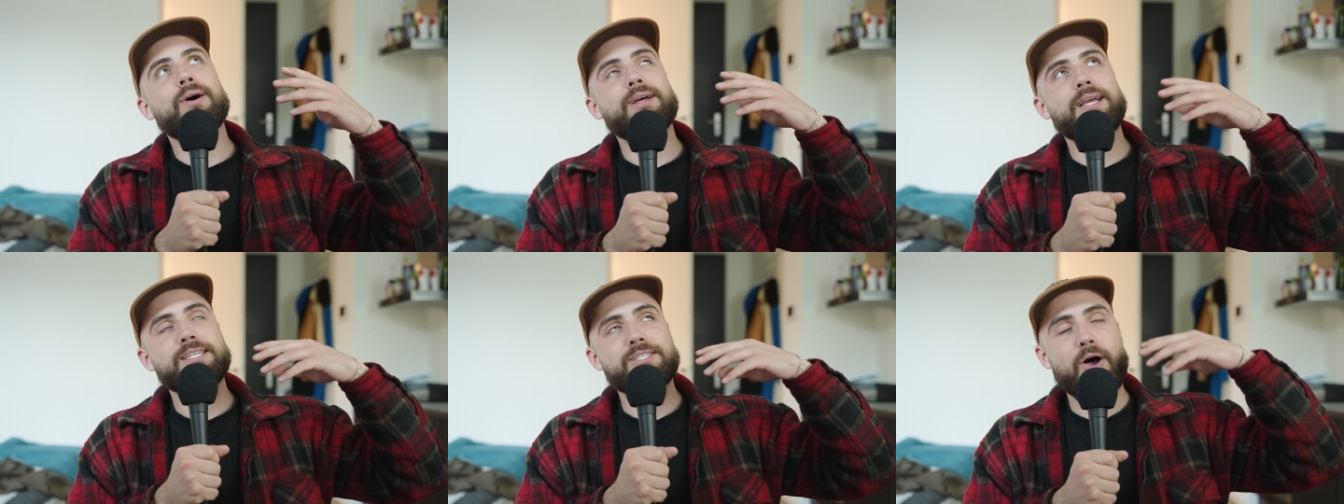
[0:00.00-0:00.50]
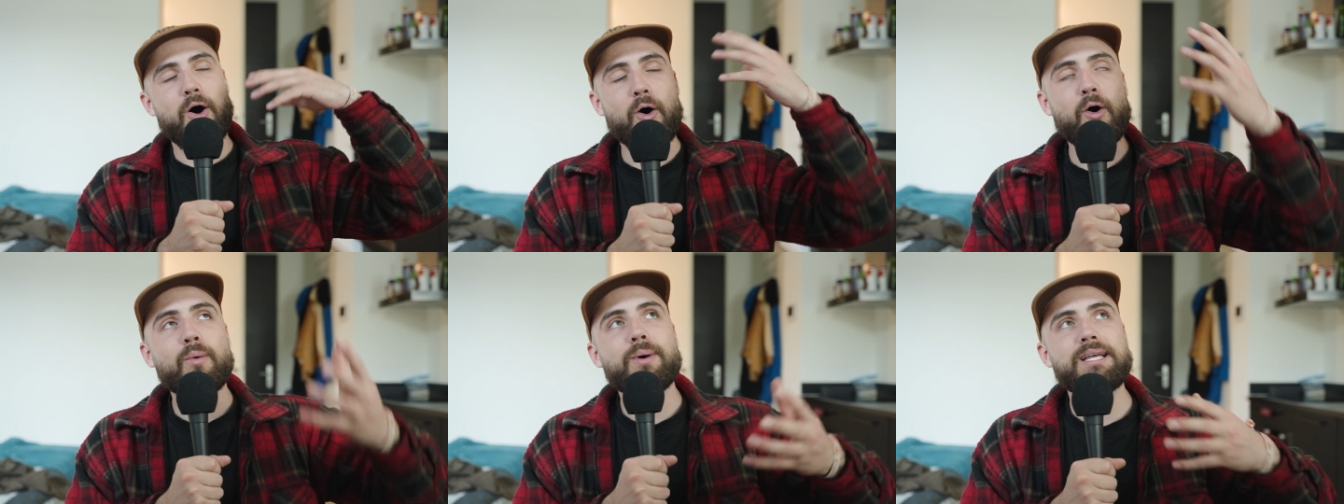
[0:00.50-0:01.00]
is
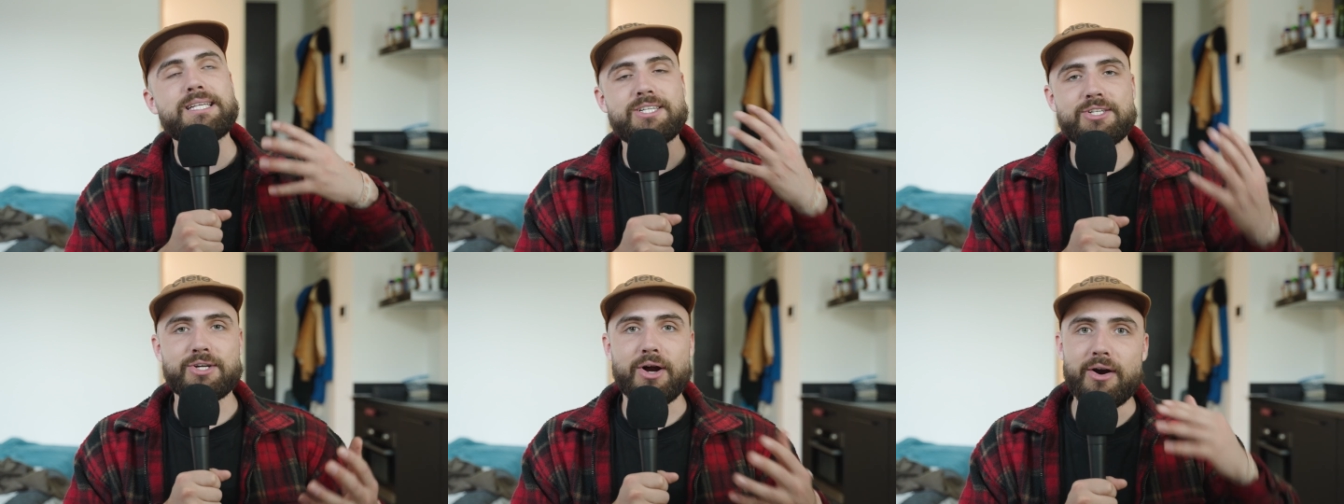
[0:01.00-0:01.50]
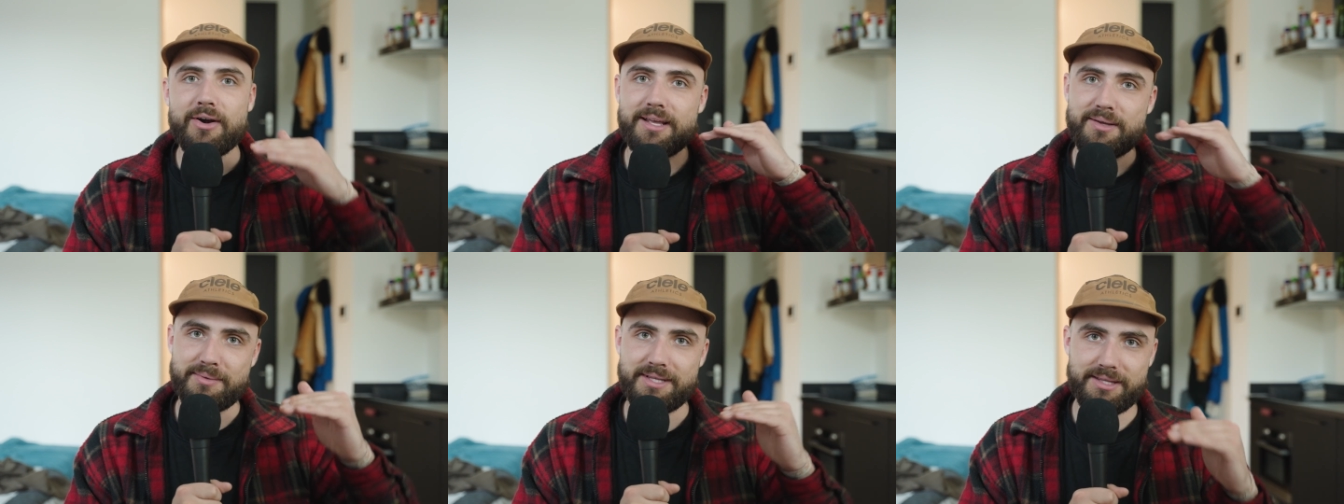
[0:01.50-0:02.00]
always
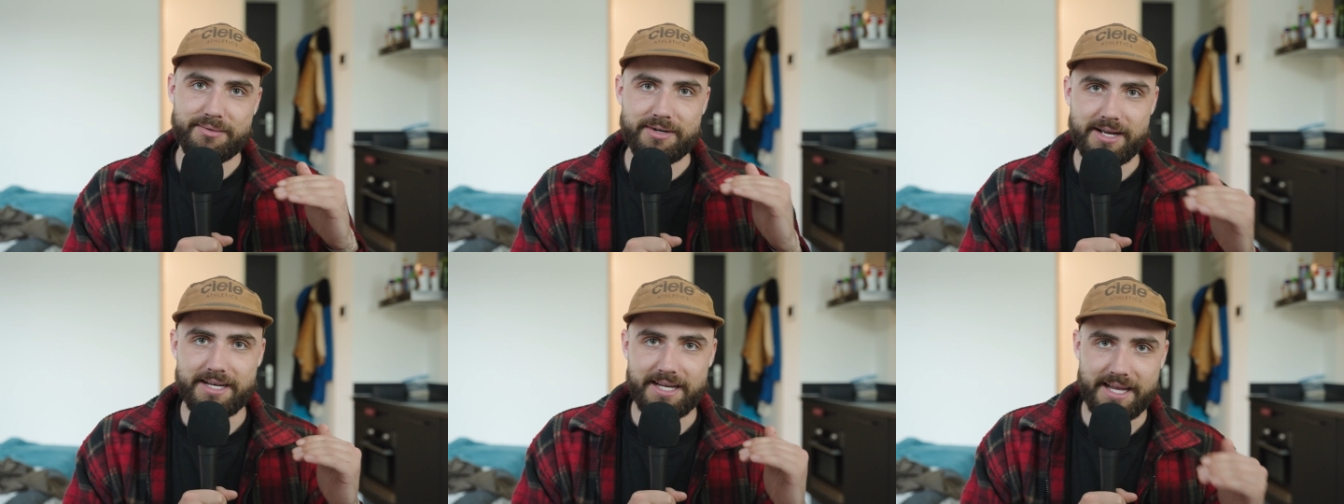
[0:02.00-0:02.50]
starting with the right